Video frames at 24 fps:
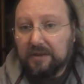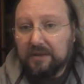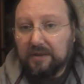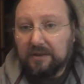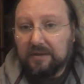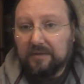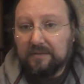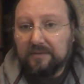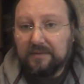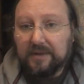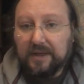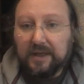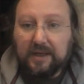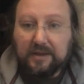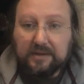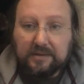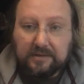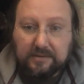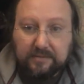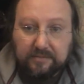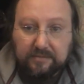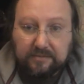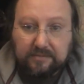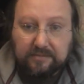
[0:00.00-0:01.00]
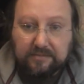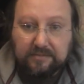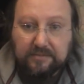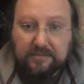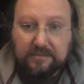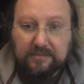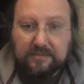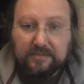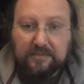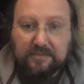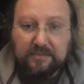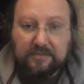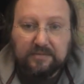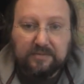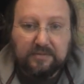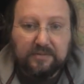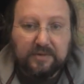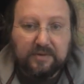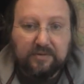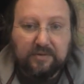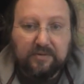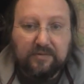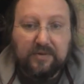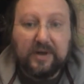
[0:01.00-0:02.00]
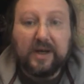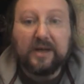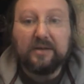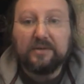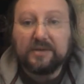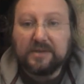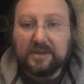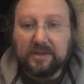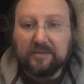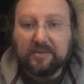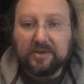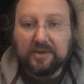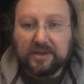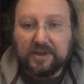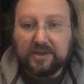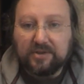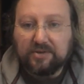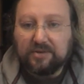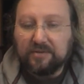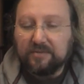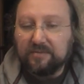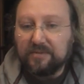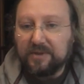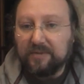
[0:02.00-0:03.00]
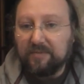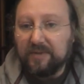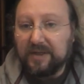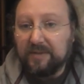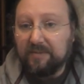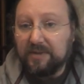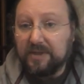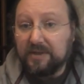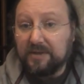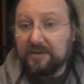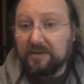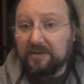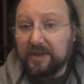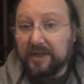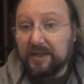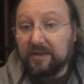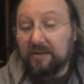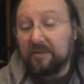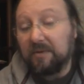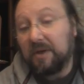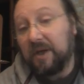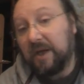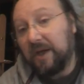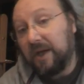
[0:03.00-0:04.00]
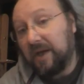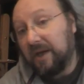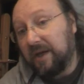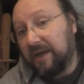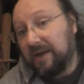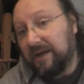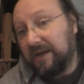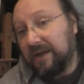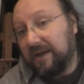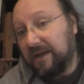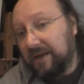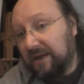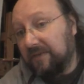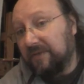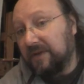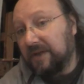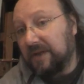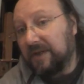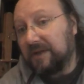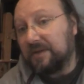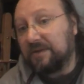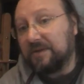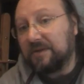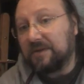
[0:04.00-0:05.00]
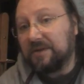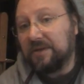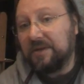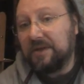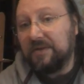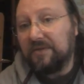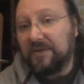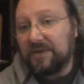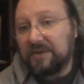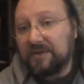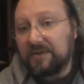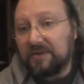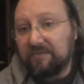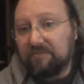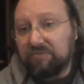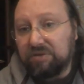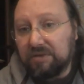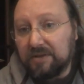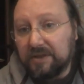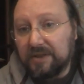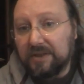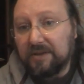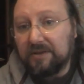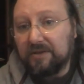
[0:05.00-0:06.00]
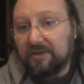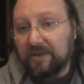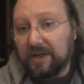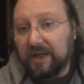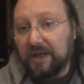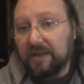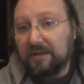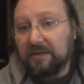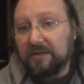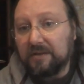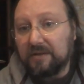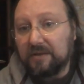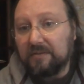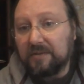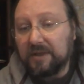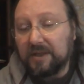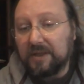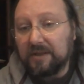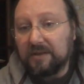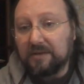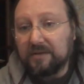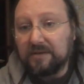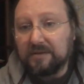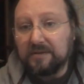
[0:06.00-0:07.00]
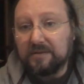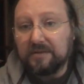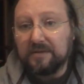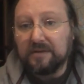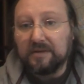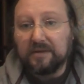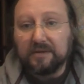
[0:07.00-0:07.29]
then we will find some connection, but maybe it's not random. If not, if it's completely random, and